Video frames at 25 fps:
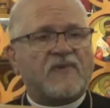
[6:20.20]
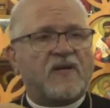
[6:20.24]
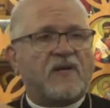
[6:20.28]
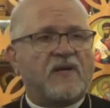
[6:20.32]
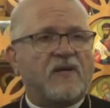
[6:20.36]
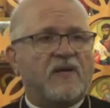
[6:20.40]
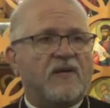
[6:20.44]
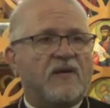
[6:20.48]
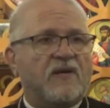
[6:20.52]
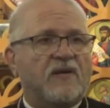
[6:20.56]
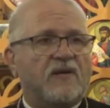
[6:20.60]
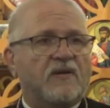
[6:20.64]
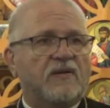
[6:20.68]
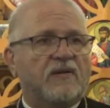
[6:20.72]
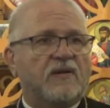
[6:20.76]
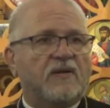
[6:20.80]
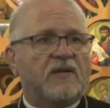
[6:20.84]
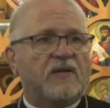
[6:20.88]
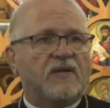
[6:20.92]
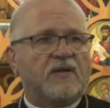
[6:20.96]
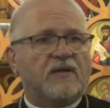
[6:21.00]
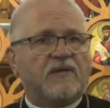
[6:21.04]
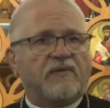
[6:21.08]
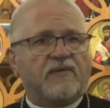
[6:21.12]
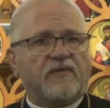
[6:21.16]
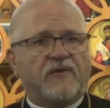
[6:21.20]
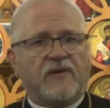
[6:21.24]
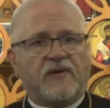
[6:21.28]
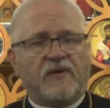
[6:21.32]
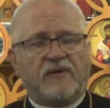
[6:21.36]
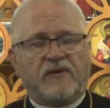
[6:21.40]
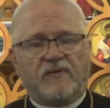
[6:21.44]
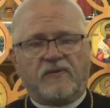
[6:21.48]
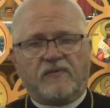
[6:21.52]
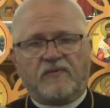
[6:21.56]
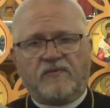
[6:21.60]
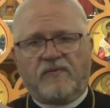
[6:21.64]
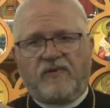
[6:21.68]
Uh, uh,
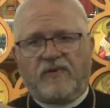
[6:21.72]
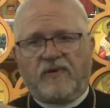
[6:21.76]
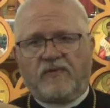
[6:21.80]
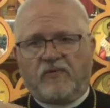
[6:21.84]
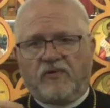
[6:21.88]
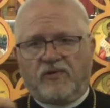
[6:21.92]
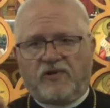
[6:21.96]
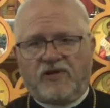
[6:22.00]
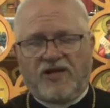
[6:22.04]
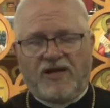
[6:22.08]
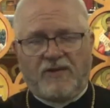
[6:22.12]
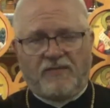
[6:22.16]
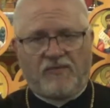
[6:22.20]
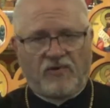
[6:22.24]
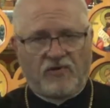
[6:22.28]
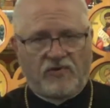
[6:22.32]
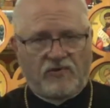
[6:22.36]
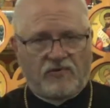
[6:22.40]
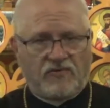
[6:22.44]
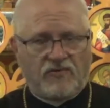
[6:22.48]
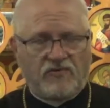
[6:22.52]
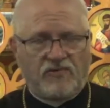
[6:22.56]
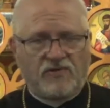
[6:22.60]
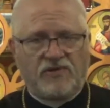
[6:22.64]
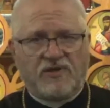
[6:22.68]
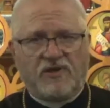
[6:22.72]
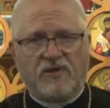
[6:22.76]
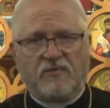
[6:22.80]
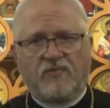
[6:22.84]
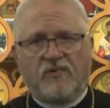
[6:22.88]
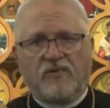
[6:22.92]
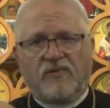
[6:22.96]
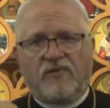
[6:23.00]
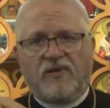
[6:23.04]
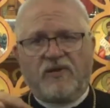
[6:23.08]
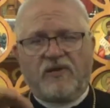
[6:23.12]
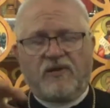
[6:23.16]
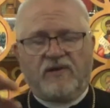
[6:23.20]
there, there were chemicals that
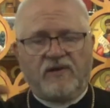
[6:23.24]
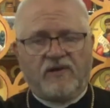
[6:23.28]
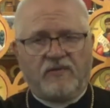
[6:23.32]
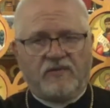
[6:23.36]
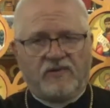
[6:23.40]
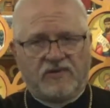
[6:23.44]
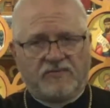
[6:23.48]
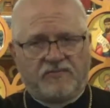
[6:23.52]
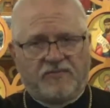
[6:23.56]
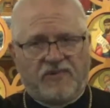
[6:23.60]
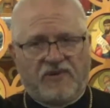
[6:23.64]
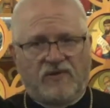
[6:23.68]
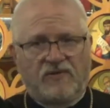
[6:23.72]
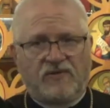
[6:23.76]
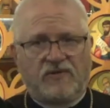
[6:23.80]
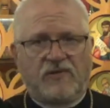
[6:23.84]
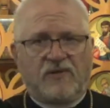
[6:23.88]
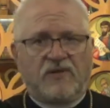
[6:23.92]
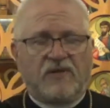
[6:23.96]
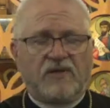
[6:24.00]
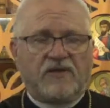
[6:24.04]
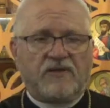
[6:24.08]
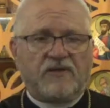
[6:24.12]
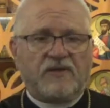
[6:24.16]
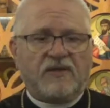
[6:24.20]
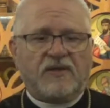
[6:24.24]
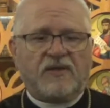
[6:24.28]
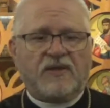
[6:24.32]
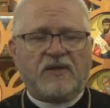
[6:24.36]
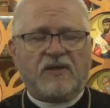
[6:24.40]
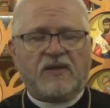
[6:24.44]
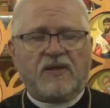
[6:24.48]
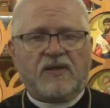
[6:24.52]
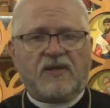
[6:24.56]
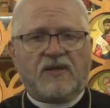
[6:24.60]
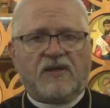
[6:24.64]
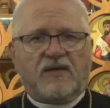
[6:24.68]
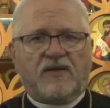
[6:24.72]
were there that was built on
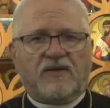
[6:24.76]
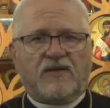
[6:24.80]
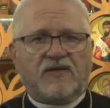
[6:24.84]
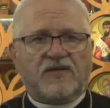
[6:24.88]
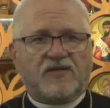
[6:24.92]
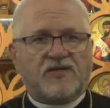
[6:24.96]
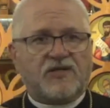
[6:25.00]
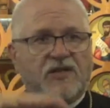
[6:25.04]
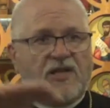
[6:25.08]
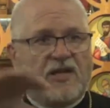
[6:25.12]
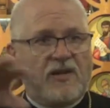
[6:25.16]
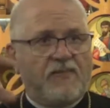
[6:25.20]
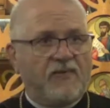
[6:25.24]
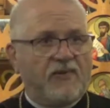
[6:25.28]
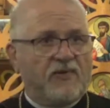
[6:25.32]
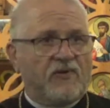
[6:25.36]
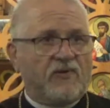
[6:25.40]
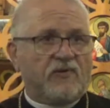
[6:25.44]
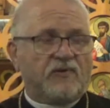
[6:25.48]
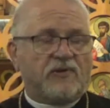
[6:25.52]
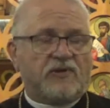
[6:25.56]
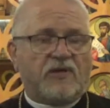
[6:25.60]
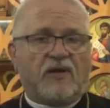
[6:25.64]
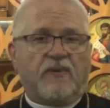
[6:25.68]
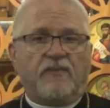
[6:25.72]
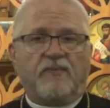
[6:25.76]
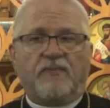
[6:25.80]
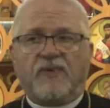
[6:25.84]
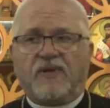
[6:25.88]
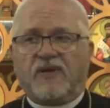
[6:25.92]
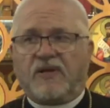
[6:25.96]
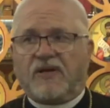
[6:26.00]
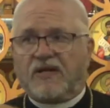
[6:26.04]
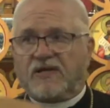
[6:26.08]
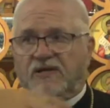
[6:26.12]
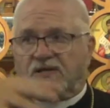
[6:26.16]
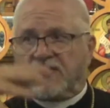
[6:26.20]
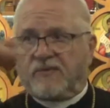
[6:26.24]
uh, this chemical dump,
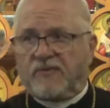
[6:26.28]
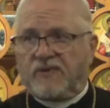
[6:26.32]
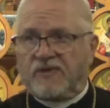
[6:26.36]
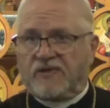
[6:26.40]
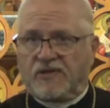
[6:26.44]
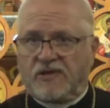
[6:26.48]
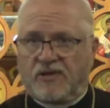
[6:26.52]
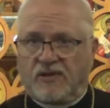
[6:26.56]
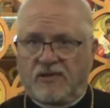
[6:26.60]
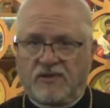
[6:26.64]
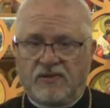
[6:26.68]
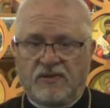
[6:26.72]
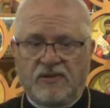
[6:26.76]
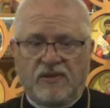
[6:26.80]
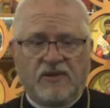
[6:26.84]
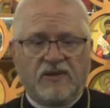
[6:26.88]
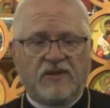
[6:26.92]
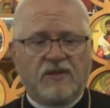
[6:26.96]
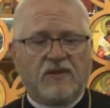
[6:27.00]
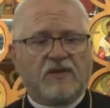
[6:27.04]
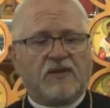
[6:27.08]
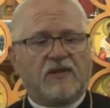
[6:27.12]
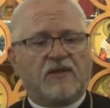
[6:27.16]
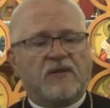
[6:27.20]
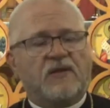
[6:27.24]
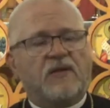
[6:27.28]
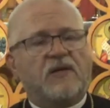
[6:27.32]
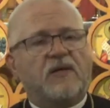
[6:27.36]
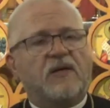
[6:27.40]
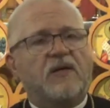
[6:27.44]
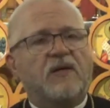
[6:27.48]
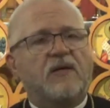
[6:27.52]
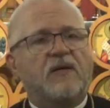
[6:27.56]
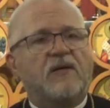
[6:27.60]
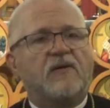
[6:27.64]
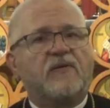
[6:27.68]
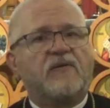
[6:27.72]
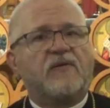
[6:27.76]
and as a result,
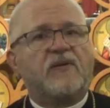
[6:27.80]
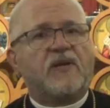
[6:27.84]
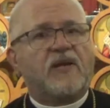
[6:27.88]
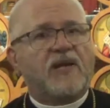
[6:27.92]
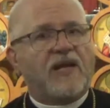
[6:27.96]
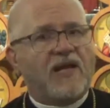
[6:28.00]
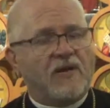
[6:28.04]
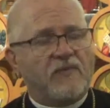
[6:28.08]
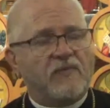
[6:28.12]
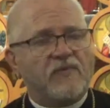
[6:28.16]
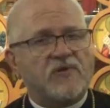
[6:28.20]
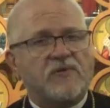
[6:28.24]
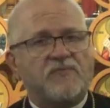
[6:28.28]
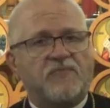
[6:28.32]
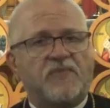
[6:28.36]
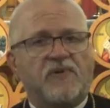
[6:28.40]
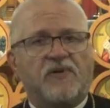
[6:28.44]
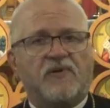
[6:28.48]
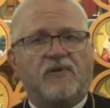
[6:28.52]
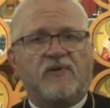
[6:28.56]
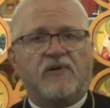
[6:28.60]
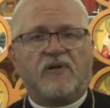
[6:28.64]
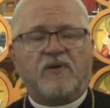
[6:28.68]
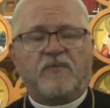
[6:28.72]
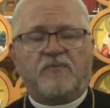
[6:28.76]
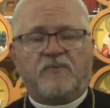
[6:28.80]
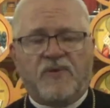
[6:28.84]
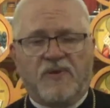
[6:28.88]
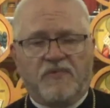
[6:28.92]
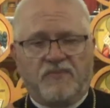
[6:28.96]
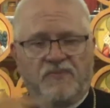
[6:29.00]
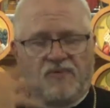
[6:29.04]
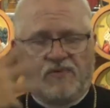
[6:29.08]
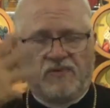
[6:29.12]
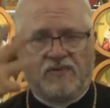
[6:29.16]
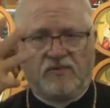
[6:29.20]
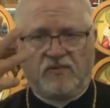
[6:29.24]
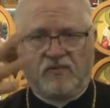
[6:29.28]
uh, the land was polluted.
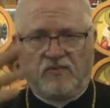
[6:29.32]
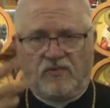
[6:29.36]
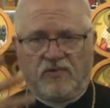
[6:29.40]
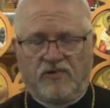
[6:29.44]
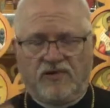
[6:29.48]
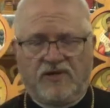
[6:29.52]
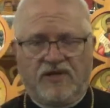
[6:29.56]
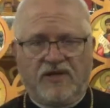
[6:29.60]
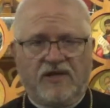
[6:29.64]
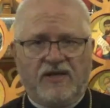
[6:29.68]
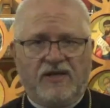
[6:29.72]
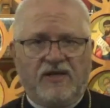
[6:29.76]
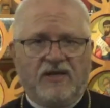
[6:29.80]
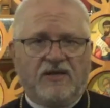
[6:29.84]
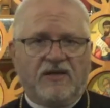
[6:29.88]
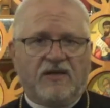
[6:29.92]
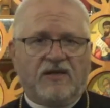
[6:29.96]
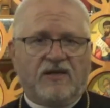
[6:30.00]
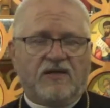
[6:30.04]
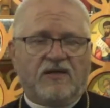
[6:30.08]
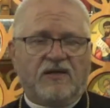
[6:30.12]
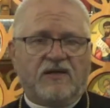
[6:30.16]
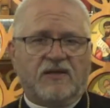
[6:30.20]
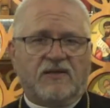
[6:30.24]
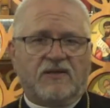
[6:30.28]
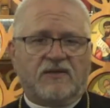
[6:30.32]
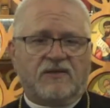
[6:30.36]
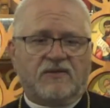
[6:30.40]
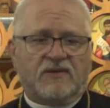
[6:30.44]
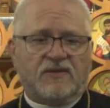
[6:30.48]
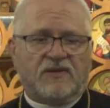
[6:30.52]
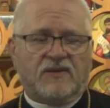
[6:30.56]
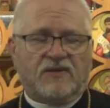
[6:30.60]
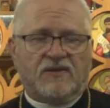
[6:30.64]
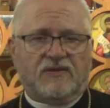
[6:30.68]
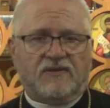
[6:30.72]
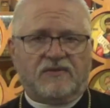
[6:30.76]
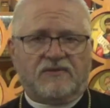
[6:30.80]
People were getting uh,
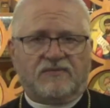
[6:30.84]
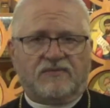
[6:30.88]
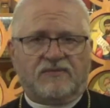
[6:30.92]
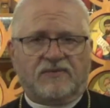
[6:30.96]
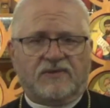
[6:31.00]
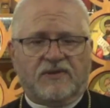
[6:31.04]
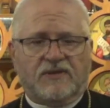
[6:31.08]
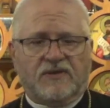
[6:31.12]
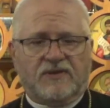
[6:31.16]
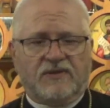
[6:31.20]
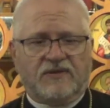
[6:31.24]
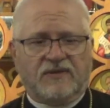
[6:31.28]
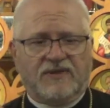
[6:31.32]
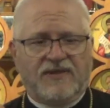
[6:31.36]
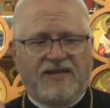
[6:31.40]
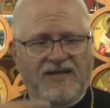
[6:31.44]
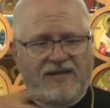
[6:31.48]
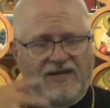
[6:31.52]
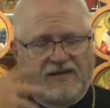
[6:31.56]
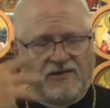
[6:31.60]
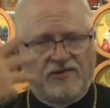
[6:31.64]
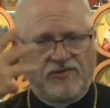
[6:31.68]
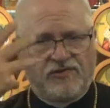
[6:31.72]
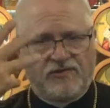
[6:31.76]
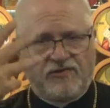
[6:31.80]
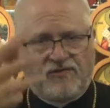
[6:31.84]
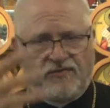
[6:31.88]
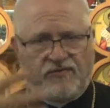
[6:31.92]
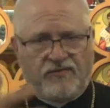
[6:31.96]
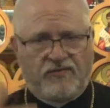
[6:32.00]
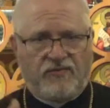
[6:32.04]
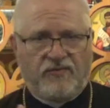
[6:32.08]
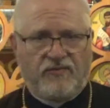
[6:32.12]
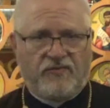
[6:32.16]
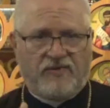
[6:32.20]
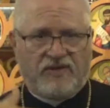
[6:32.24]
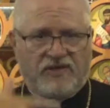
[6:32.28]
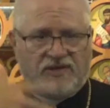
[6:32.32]
uh, cancer
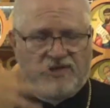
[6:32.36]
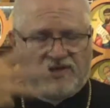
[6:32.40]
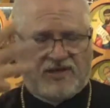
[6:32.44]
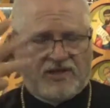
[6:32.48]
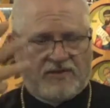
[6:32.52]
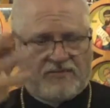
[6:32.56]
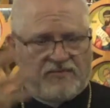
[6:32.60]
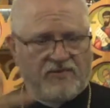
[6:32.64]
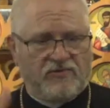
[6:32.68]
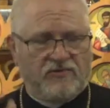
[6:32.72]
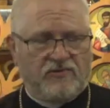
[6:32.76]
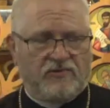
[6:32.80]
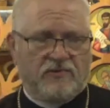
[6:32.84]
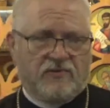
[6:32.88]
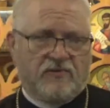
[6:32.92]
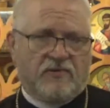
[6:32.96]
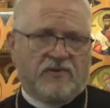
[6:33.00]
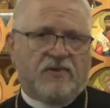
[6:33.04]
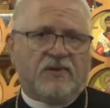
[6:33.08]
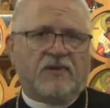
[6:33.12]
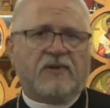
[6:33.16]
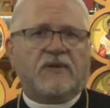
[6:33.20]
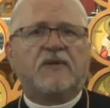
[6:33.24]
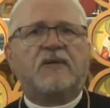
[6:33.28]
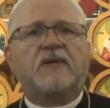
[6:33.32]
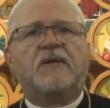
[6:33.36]
through these chemicals.